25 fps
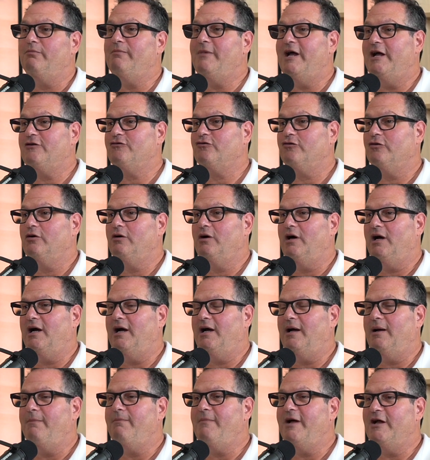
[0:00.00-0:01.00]

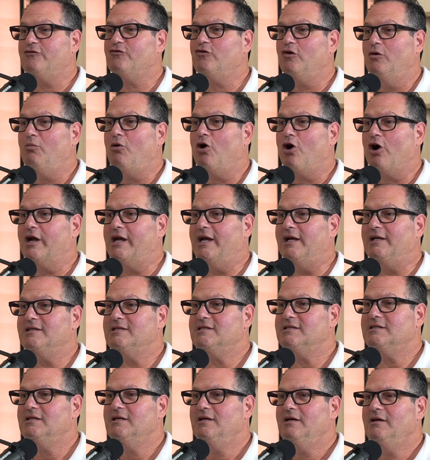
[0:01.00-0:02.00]
metro
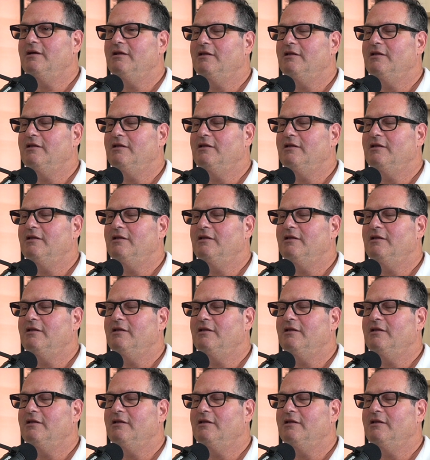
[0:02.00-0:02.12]
markets,